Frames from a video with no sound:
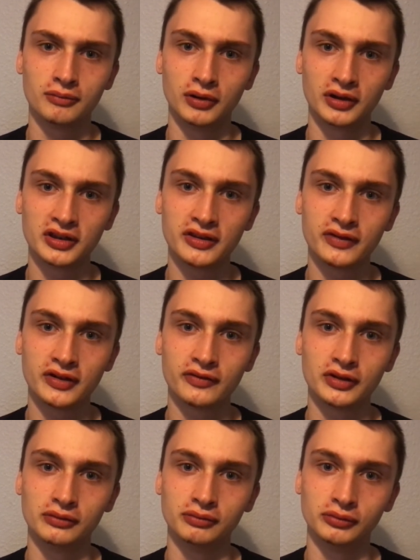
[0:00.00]
But even if
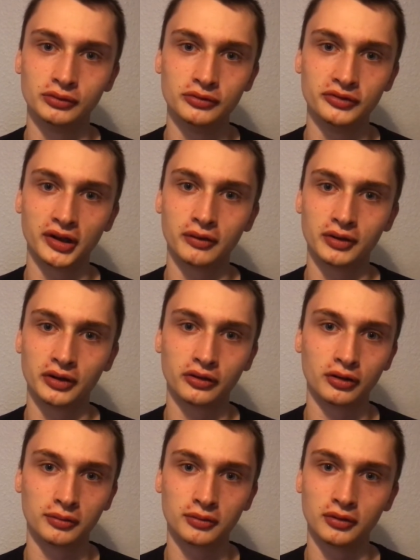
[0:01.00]
you lose out on a
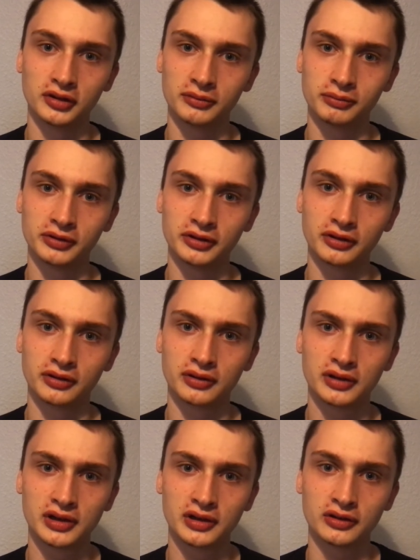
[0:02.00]
top quality player,
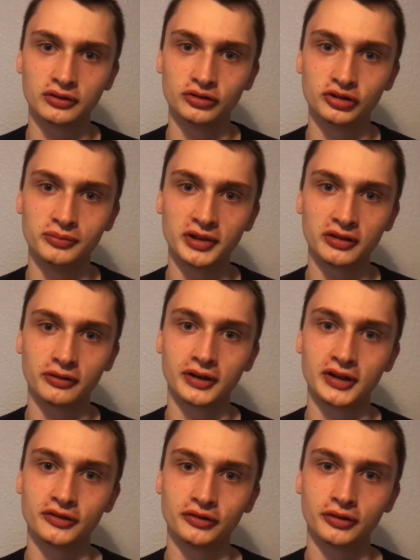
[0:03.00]
you should make the
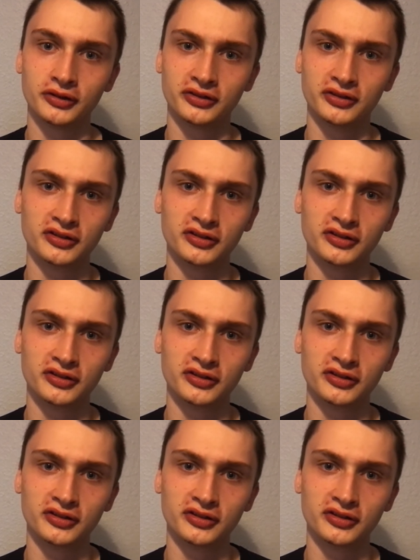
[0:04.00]
right choice.